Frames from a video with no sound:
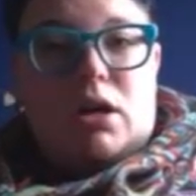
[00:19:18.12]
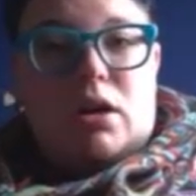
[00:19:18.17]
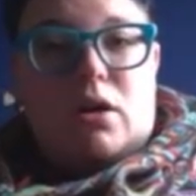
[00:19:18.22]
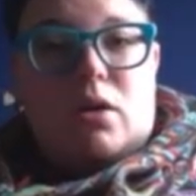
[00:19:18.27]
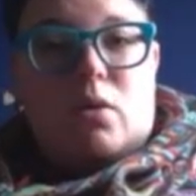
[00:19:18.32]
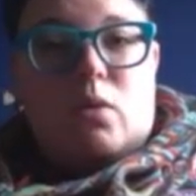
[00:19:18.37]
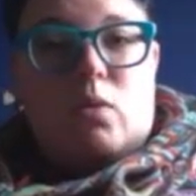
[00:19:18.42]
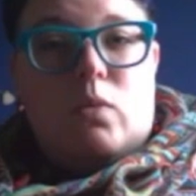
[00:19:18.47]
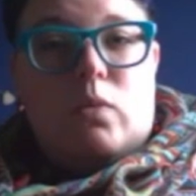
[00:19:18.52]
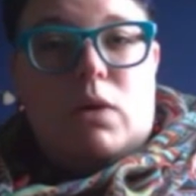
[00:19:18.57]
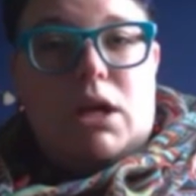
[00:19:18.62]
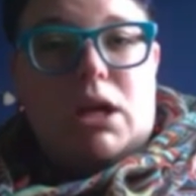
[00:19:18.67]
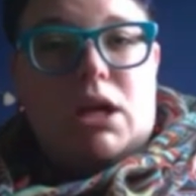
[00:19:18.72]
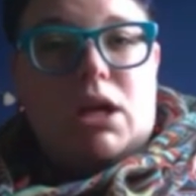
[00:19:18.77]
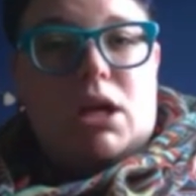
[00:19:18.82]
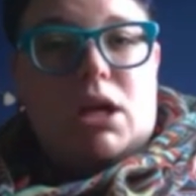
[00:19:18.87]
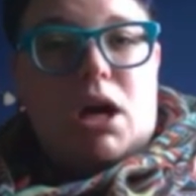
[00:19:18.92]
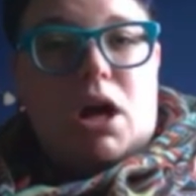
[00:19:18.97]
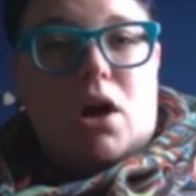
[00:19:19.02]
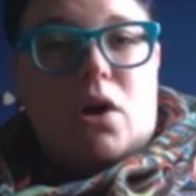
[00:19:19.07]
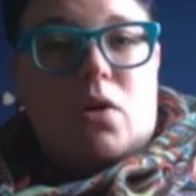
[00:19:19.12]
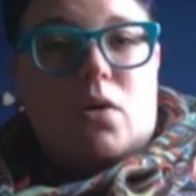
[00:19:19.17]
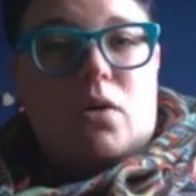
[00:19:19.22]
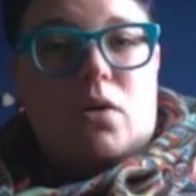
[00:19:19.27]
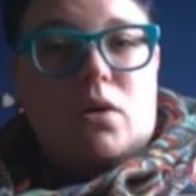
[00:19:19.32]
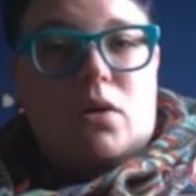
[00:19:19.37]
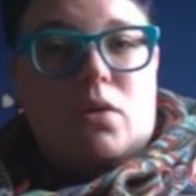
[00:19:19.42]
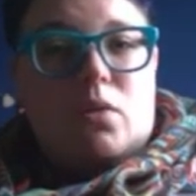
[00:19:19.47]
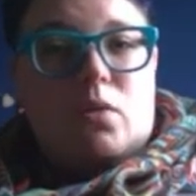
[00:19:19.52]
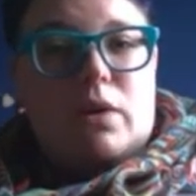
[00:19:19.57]
a week and
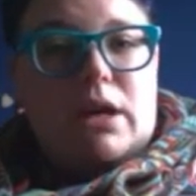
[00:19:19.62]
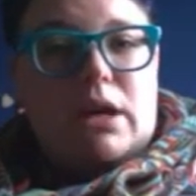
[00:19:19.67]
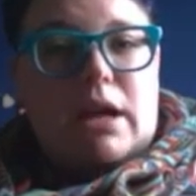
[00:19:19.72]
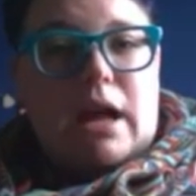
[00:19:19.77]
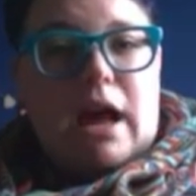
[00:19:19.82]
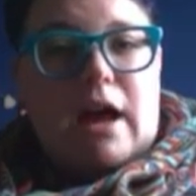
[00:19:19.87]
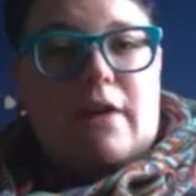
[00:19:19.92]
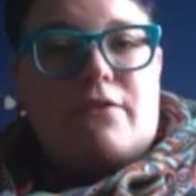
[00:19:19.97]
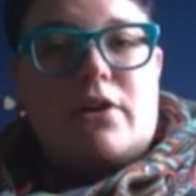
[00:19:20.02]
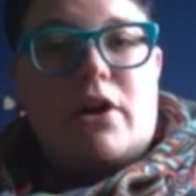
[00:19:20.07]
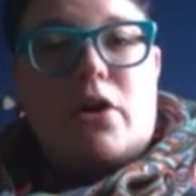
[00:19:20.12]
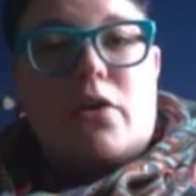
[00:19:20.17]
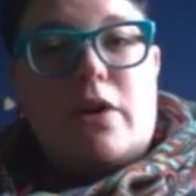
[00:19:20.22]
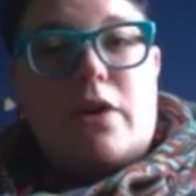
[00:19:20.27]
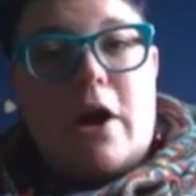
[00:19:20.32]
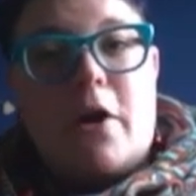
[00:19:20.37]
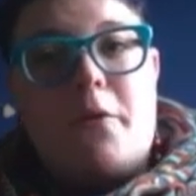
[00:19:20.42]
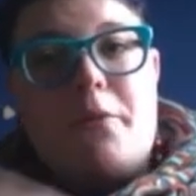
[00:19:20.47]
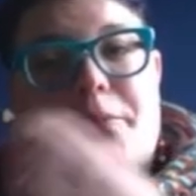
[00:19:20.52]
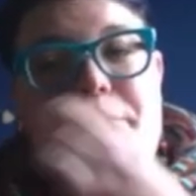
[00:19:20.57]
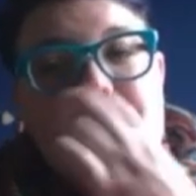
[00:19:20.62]
a half ago now.